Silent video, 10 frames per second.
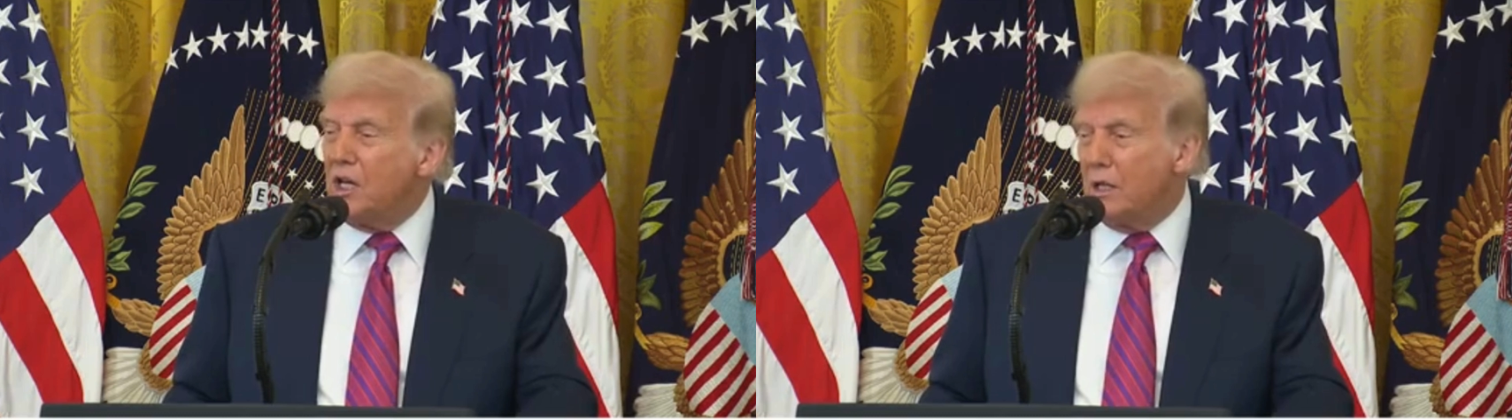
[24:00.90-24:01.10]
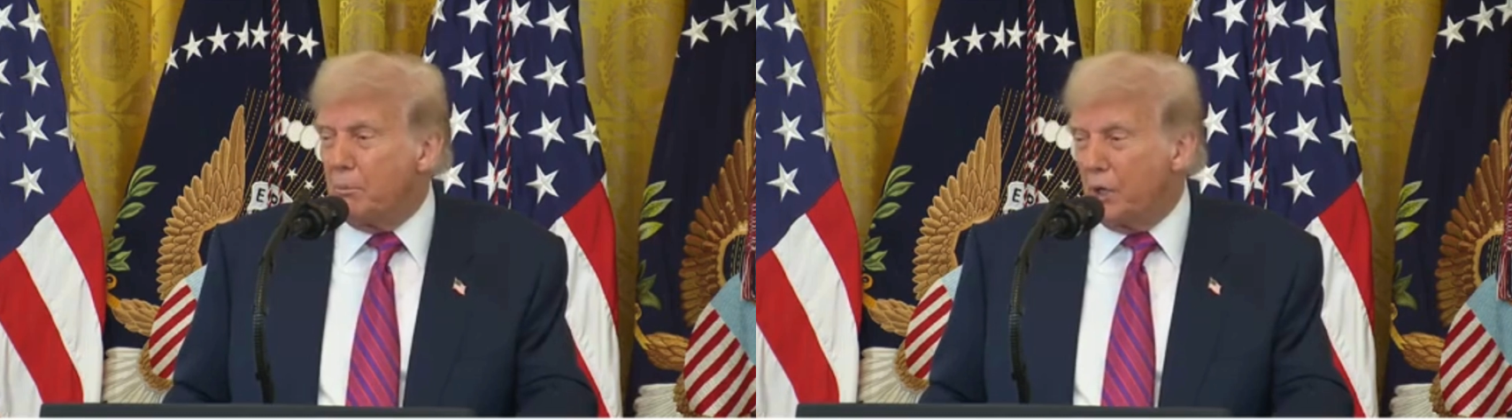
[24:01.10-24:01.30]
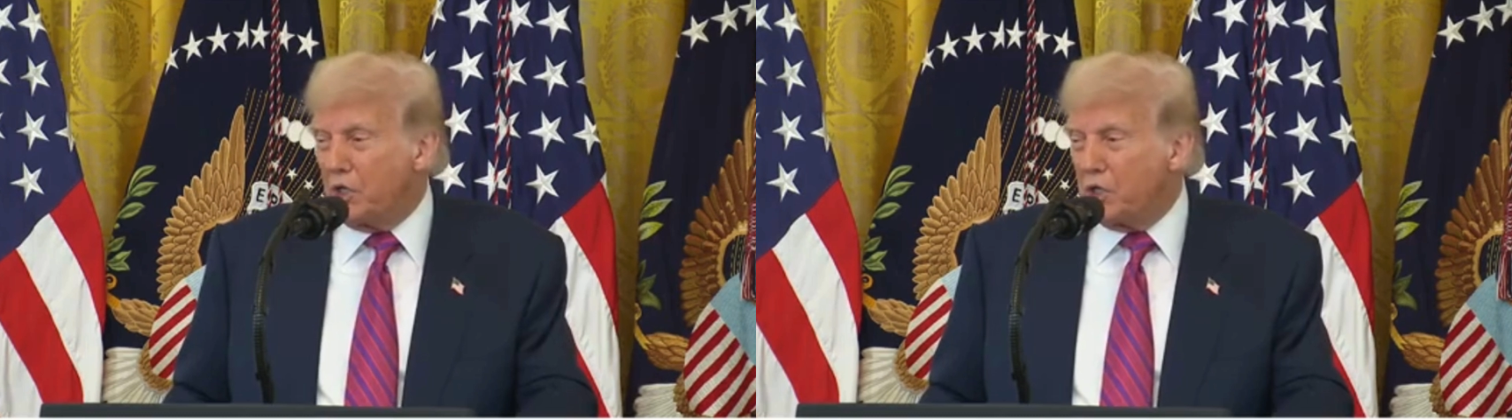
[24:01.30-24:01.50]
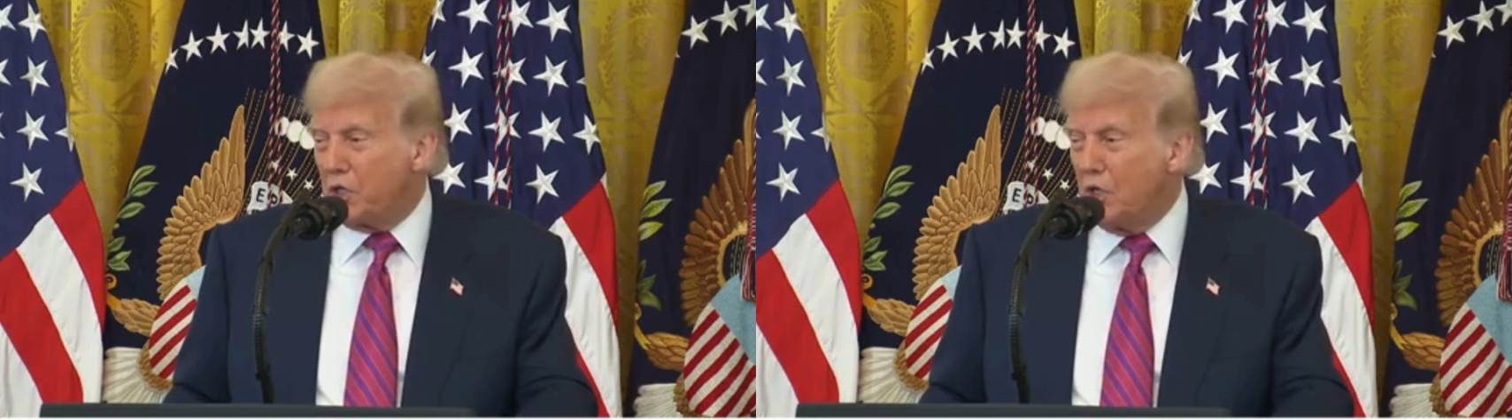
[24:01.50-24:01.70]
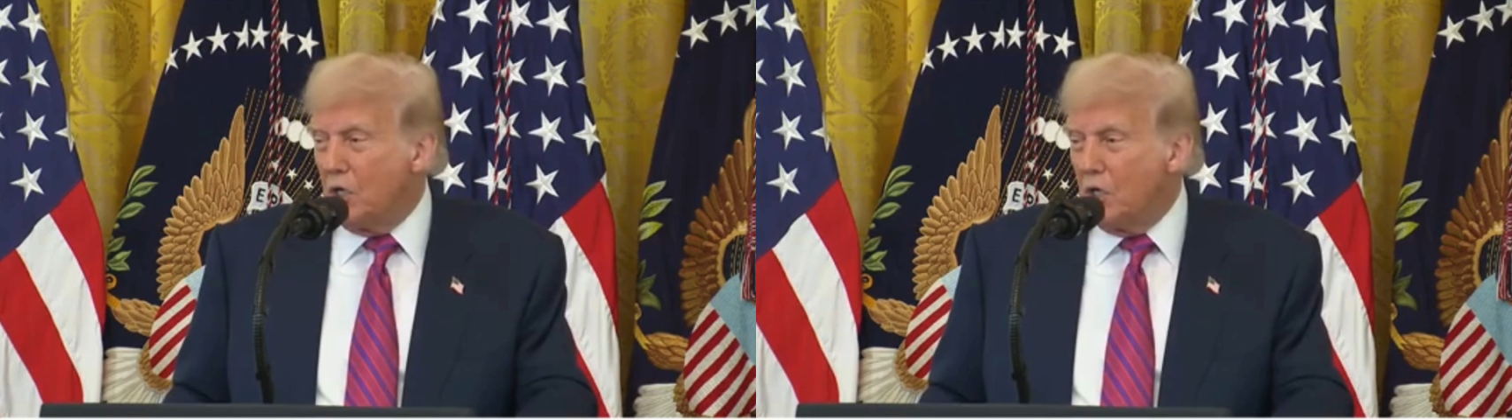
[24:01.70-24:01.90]
the
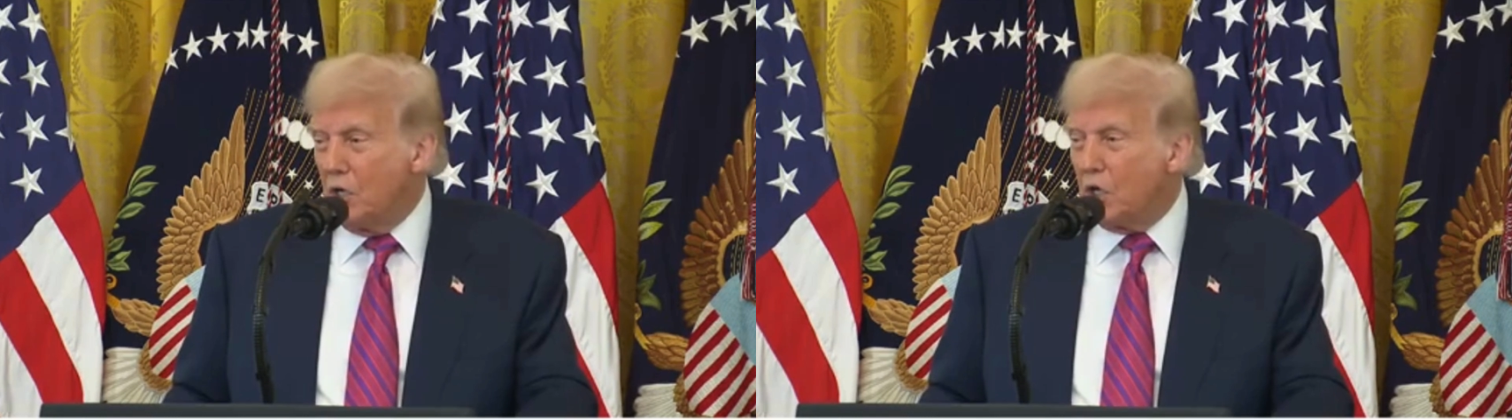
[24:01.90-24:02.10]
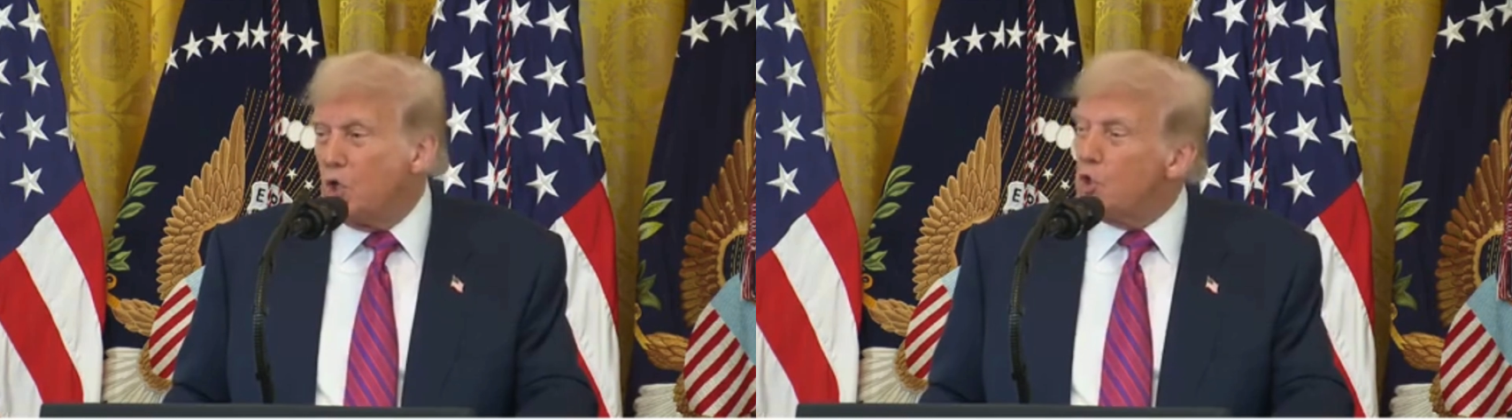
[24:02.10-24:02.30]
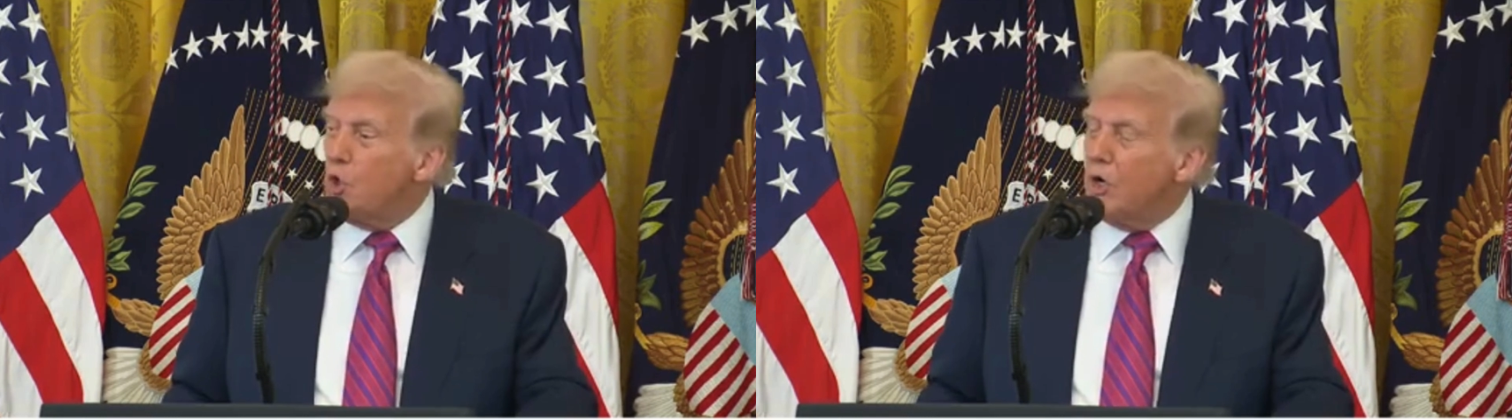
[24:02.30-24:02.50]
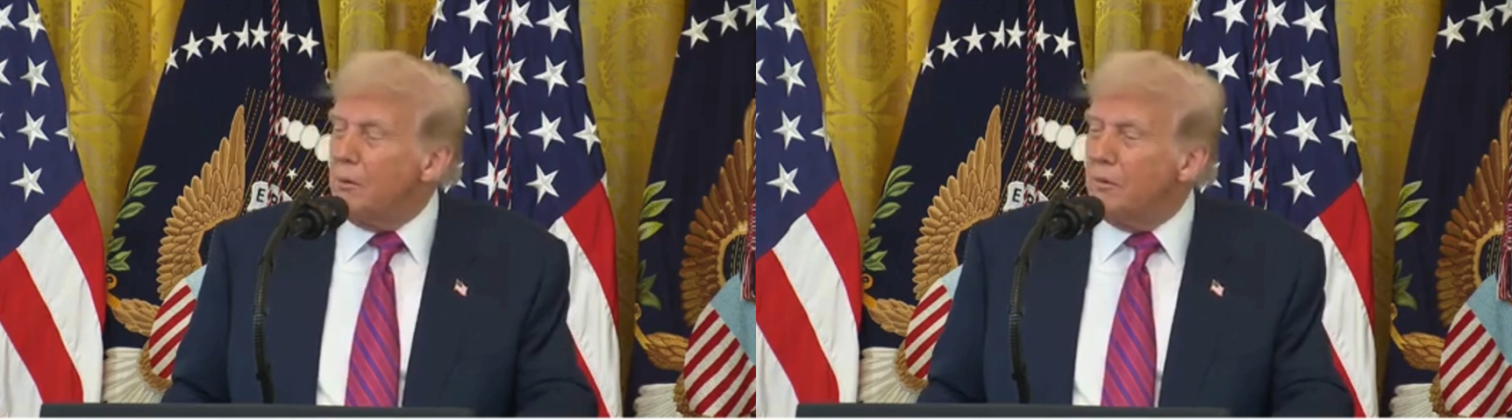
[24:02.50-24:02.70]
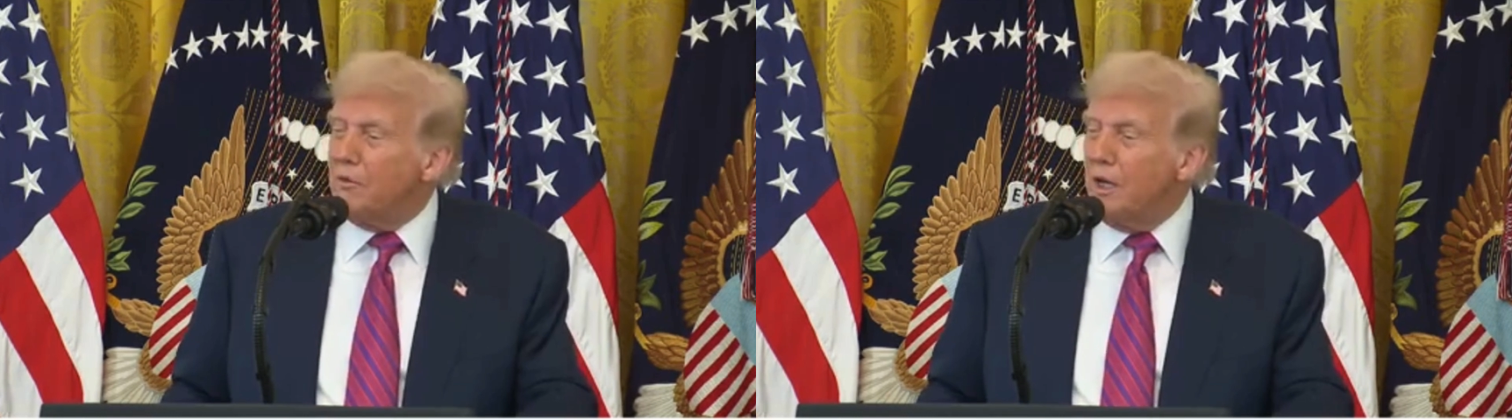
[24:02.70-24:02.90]
BRICS
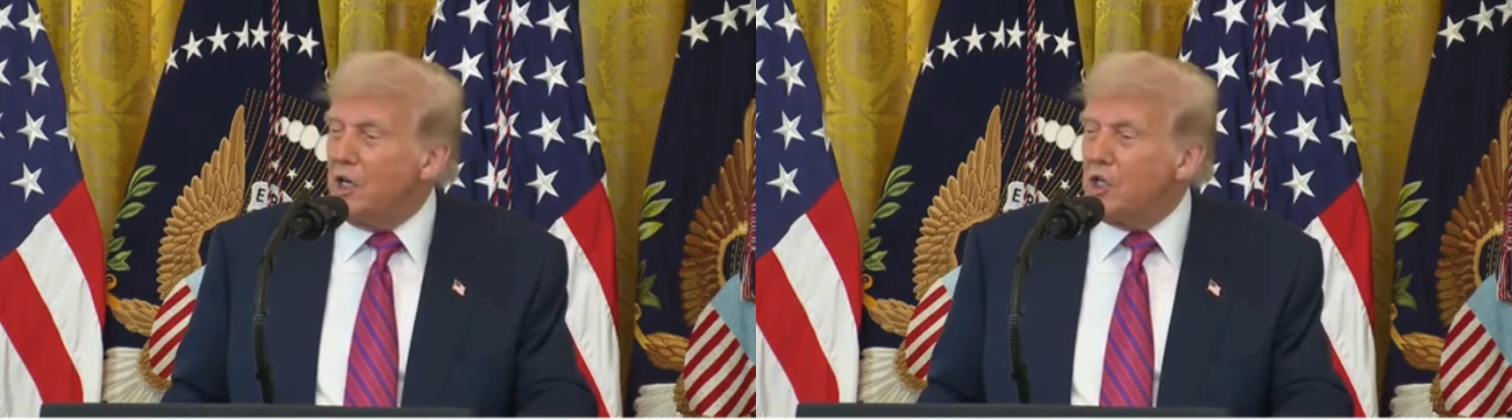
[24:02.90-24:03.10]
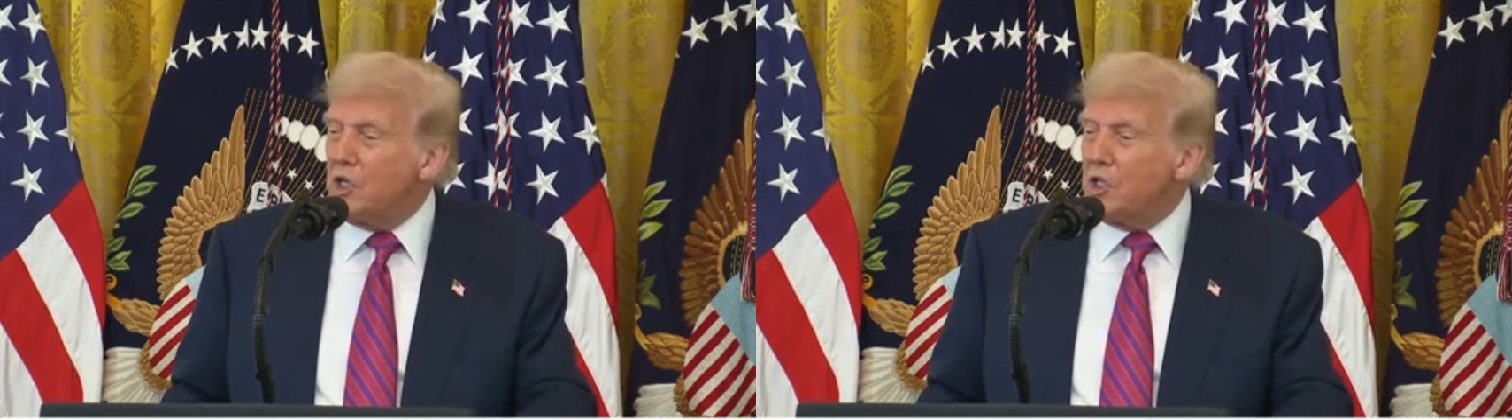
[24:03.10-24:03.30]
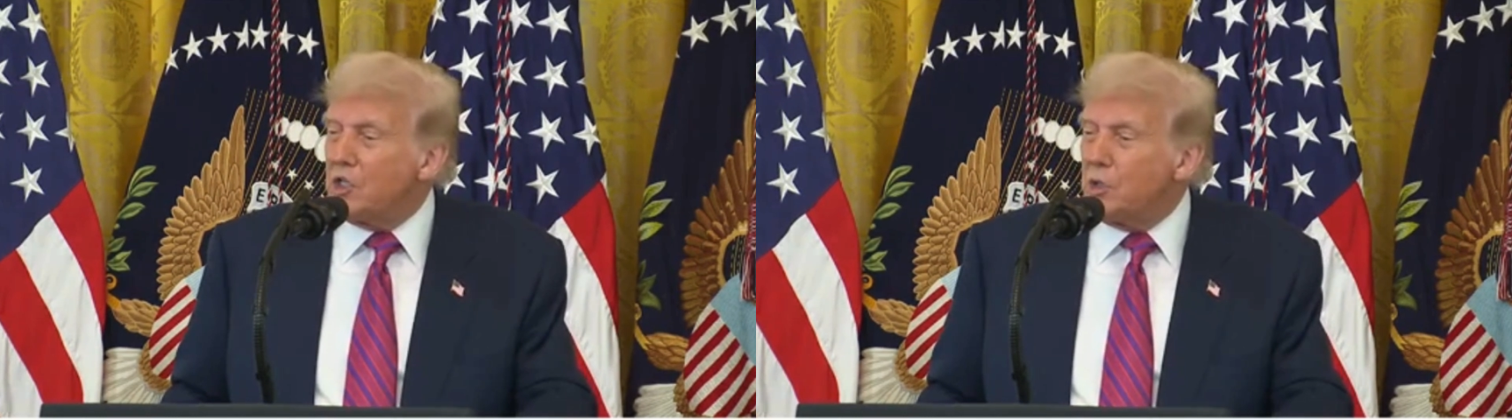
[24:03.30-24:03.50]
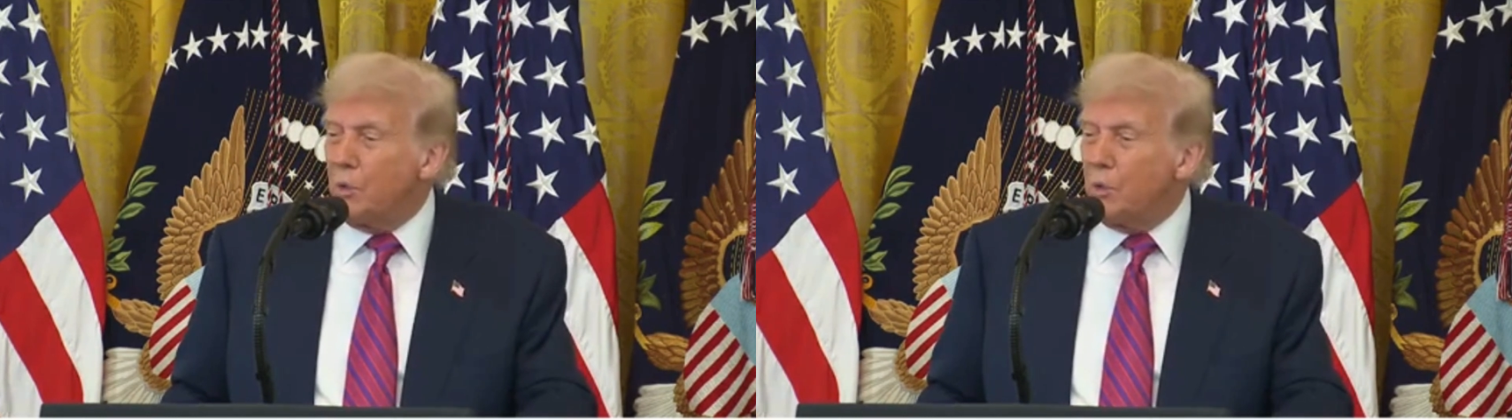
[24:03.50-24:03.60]
consortium of nations,